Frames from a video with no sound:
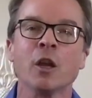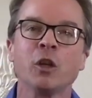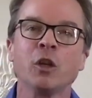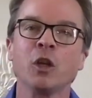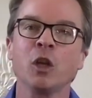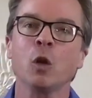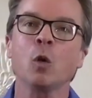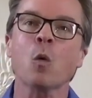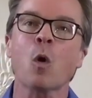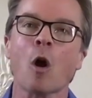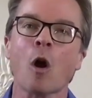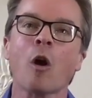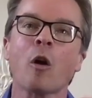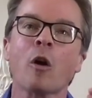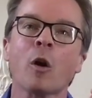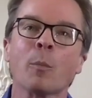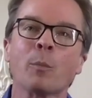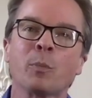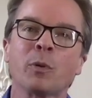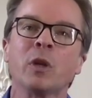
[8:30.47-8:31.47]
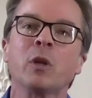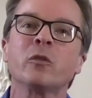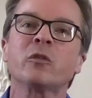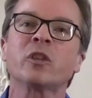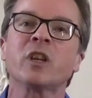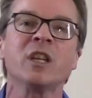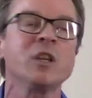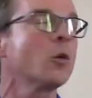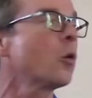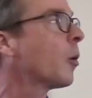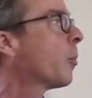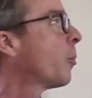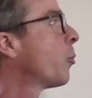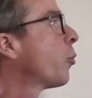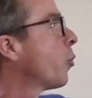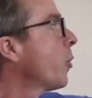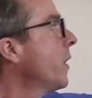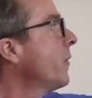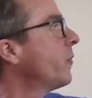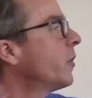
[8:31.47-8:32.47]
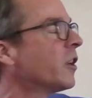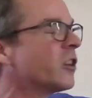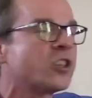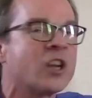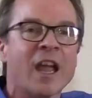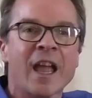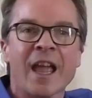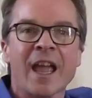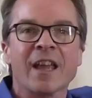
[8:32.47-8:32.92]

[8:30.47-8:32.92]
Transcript: You are abusing your privilege